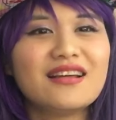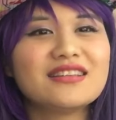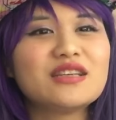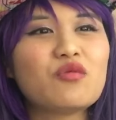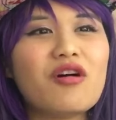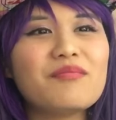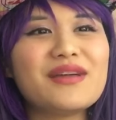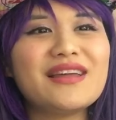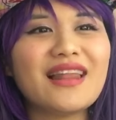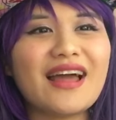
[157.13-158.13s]
she won't
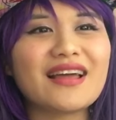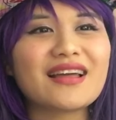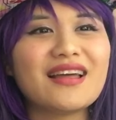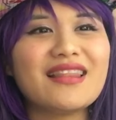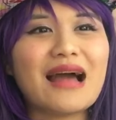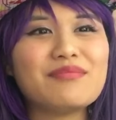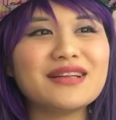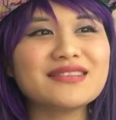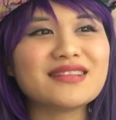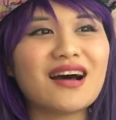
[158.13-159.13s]
be like that
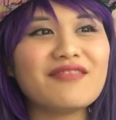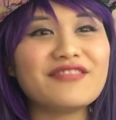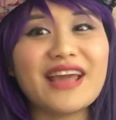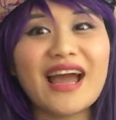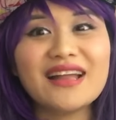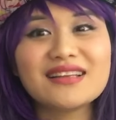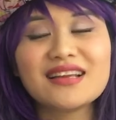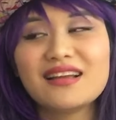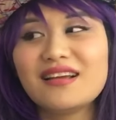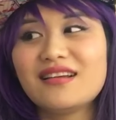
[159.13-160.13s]
pissed off yet.
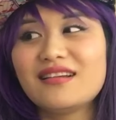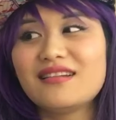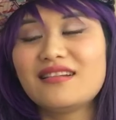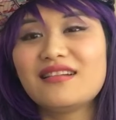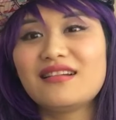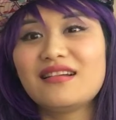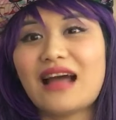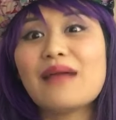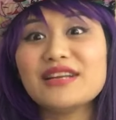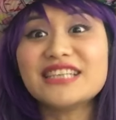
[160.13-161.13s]

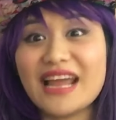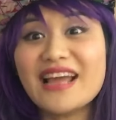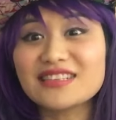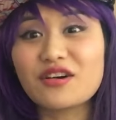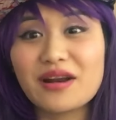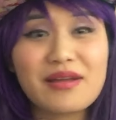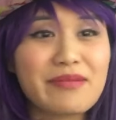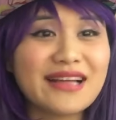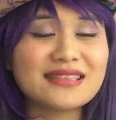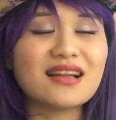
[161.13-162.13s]
I mean, she is gonna be
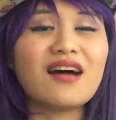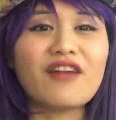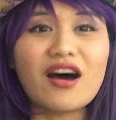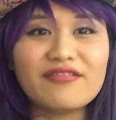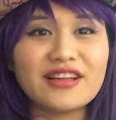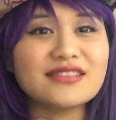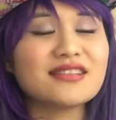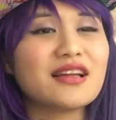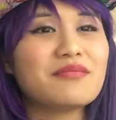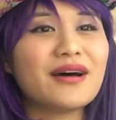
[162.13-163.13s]
pissed off,
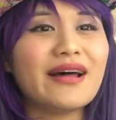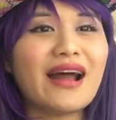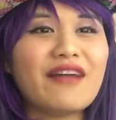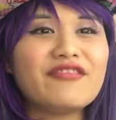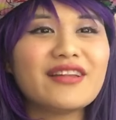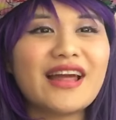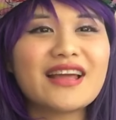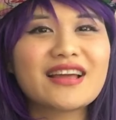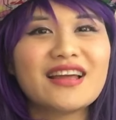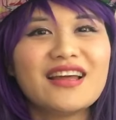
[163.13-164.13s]
obviously, but I feel
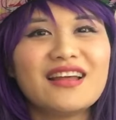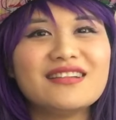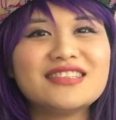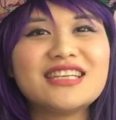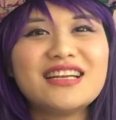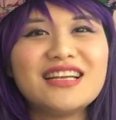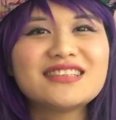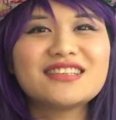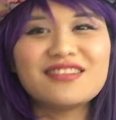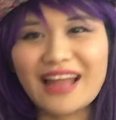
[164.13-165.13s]
like she
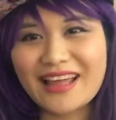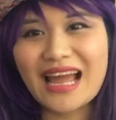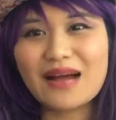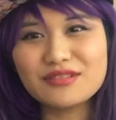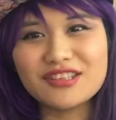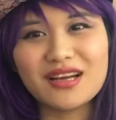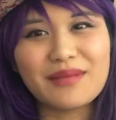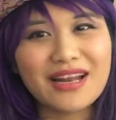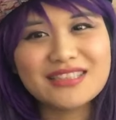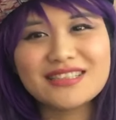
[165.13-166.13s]
needs to like capture them.
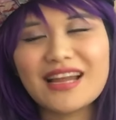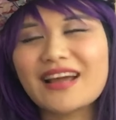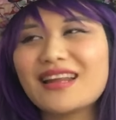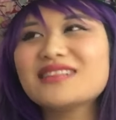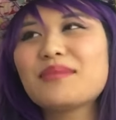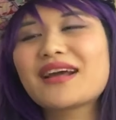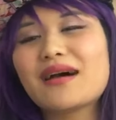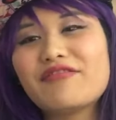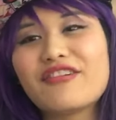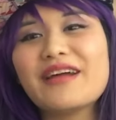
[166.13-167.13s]
And then she's like, let's make
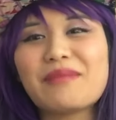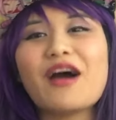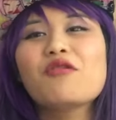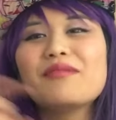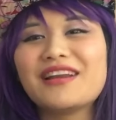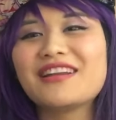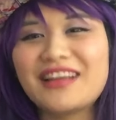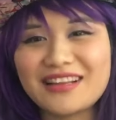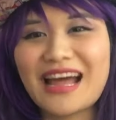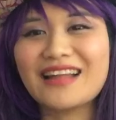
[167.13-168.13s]
up for it by
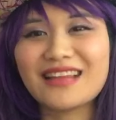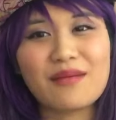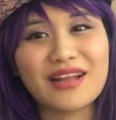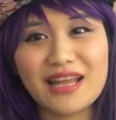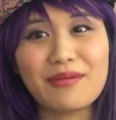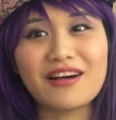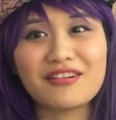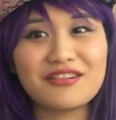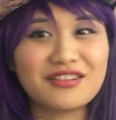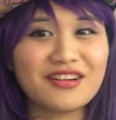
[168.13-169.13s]
opening that
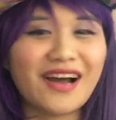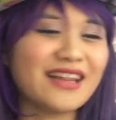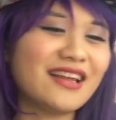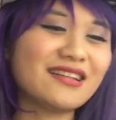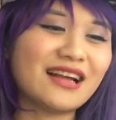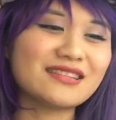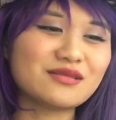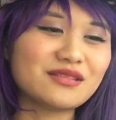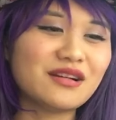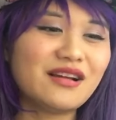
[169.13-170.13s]
Tamatebako. You know, I think
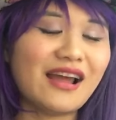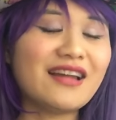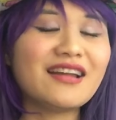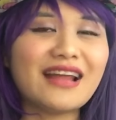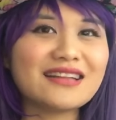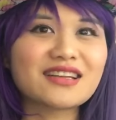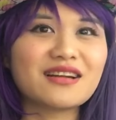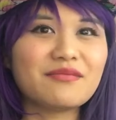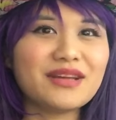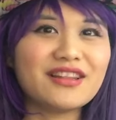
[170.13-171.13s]
that's, and then that's
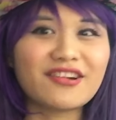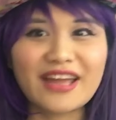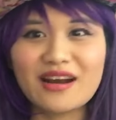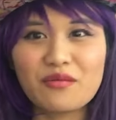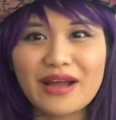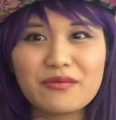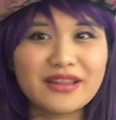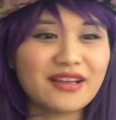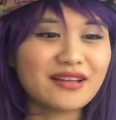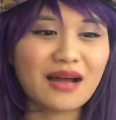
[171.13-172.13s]
gonna be their getaway
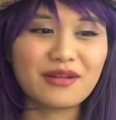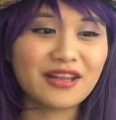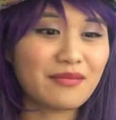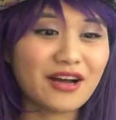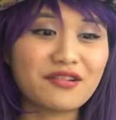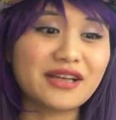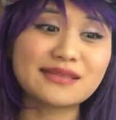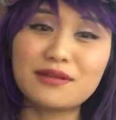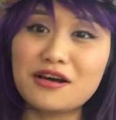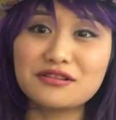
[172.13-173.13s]
with the Tamatebako
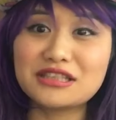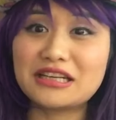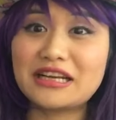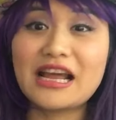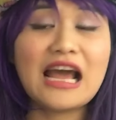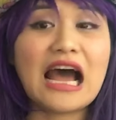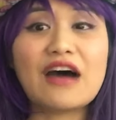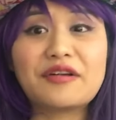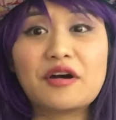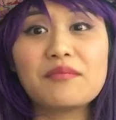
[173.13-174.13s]
explosion.
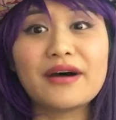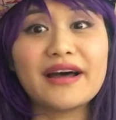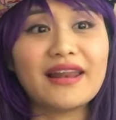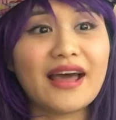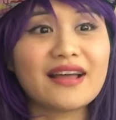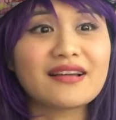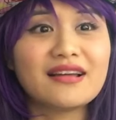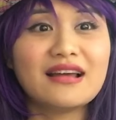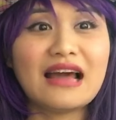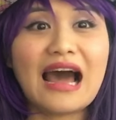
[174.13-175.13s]
I don't know, but like,
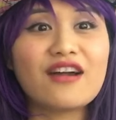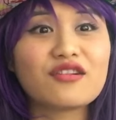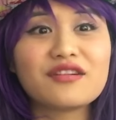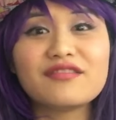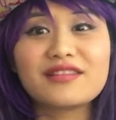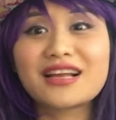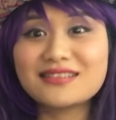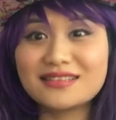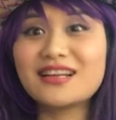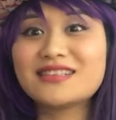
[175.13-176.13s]
I don't know,
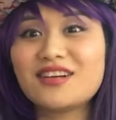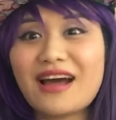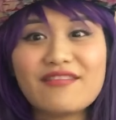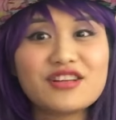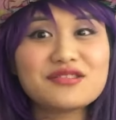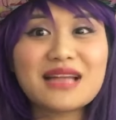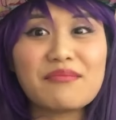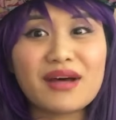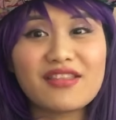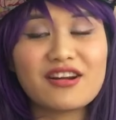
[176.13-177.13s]
because they still haven't used
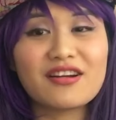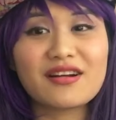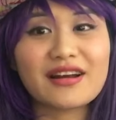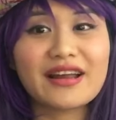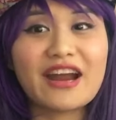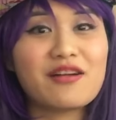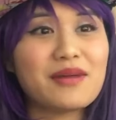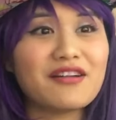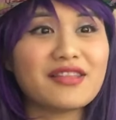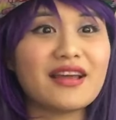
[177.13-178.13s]
that mother
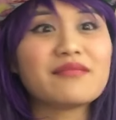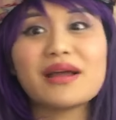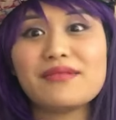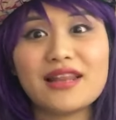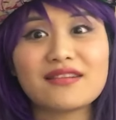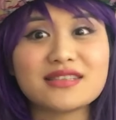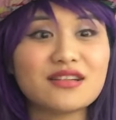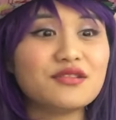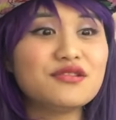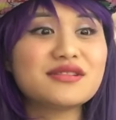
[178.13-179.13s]
caramel thing. Maybe they could
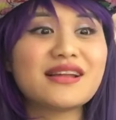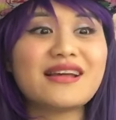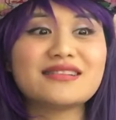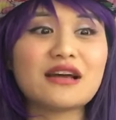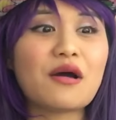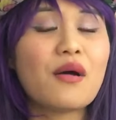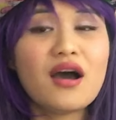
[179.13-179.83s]
still use it. So